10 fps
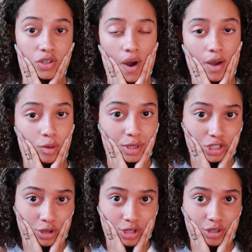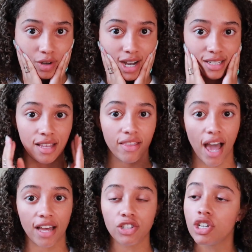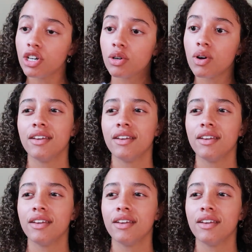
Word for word: so I will be showing you guys that too,